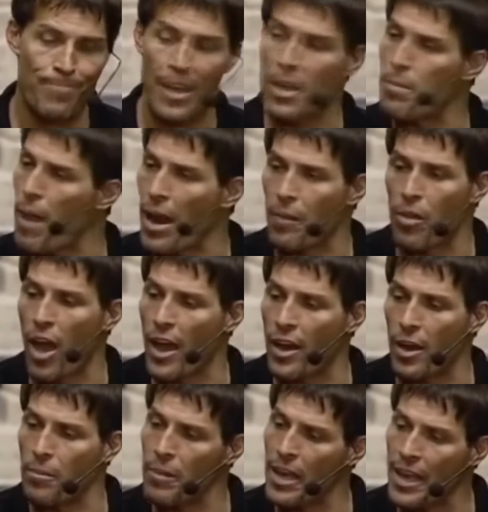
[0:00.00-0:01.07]
And the bottom line
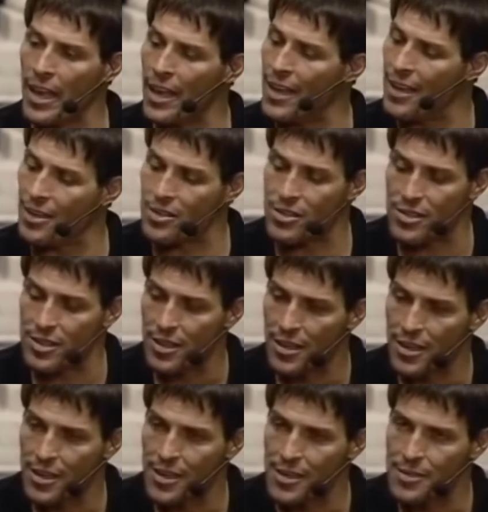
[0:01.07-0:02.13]
on meaning is,
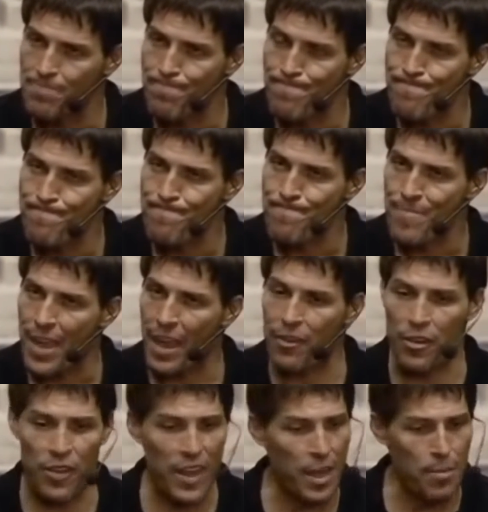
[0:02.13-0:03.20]
if
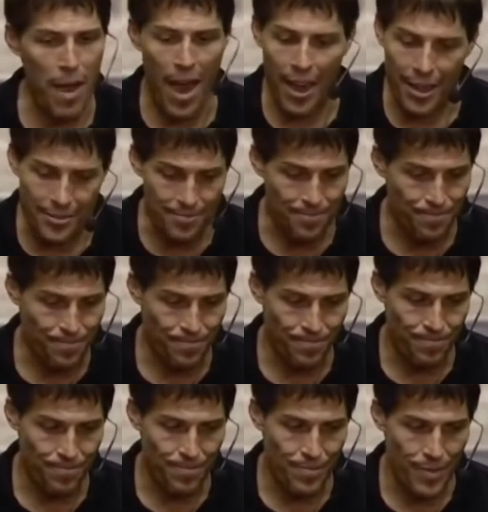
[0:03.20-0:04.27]
you think about it,
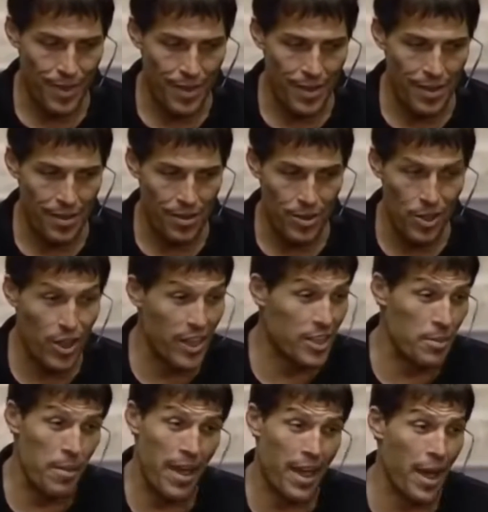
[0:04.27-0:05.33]
you
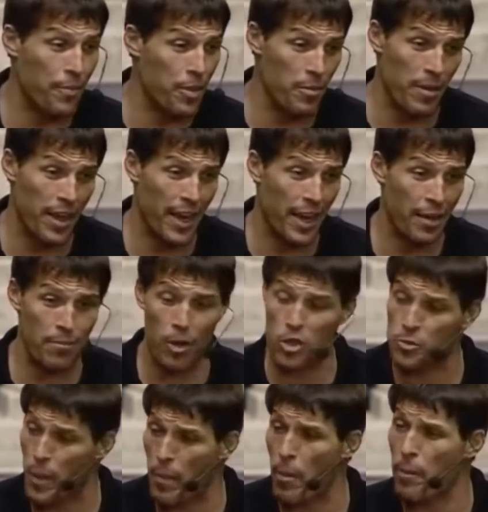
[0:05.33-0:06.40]
get to make up the meaning, and
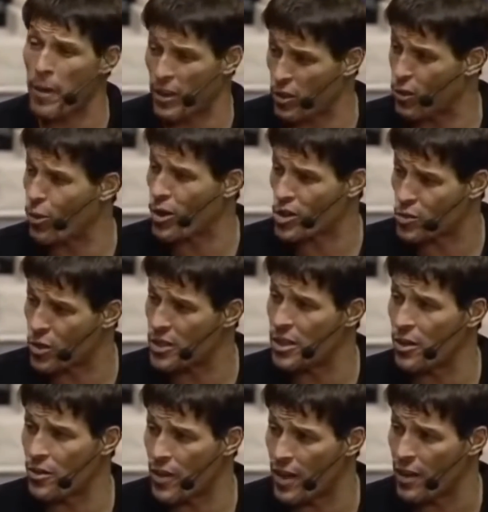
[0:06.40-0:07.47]
most people pick the worst one,
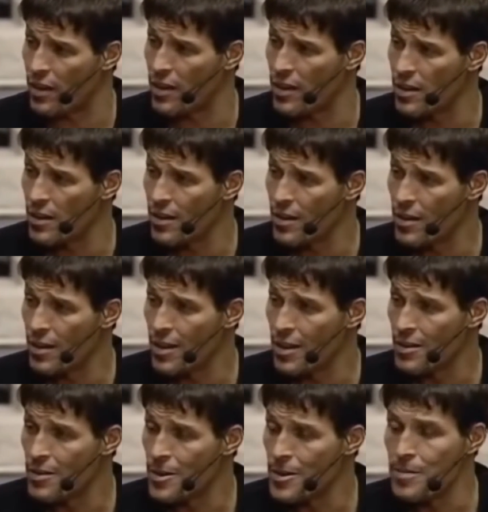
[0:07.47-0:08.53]
don't they?
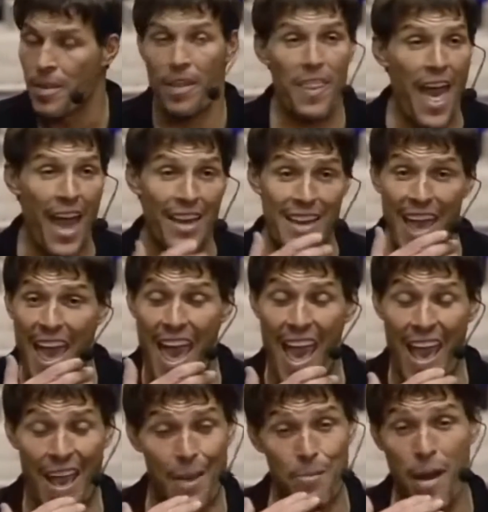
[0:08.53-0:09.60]
That
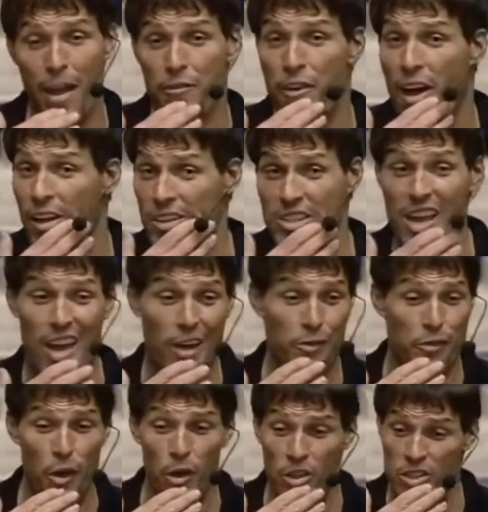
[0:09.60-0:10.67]
day, my father decided to
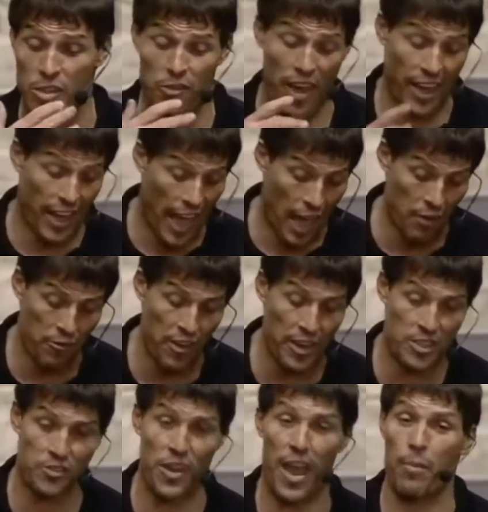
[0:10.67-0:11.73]
focus on the fact he hadn't
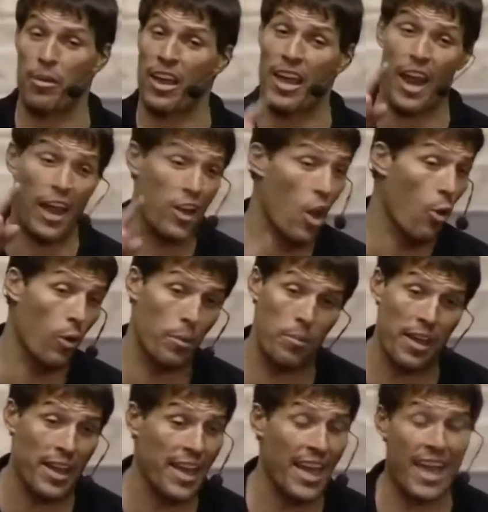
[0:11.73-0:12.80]
fed his family, and I know what
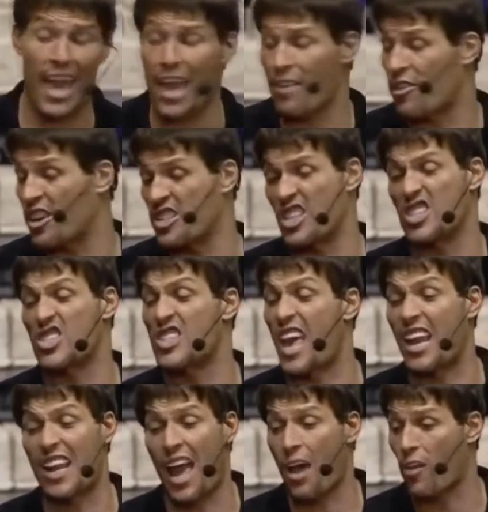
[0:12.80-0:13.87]
meaning he gave because he
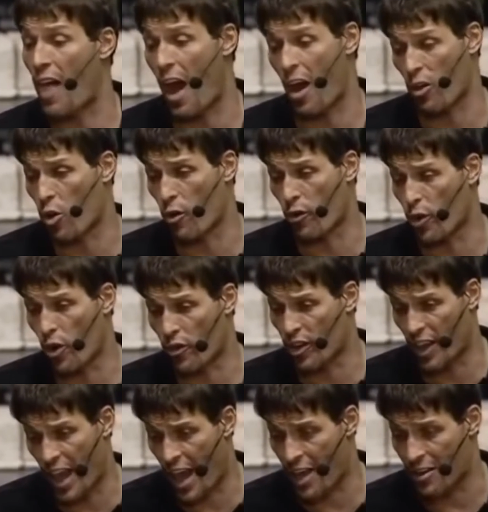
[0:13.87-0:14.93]
said it out loud over and over
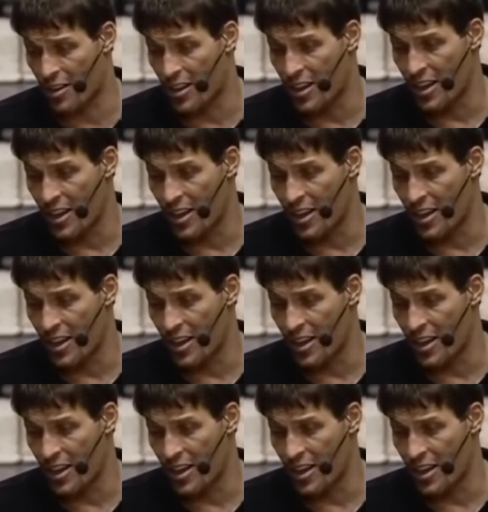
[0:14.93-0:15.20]
again,